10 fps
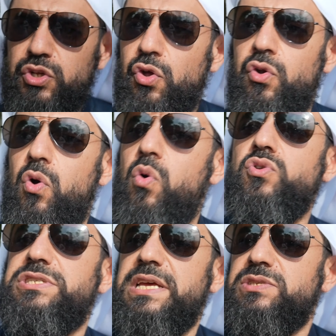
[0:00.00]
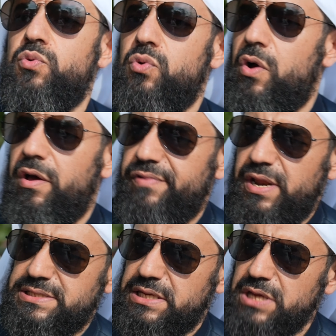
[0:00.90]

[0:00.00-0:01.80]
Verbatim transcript: we don't know who says who, whatever he says.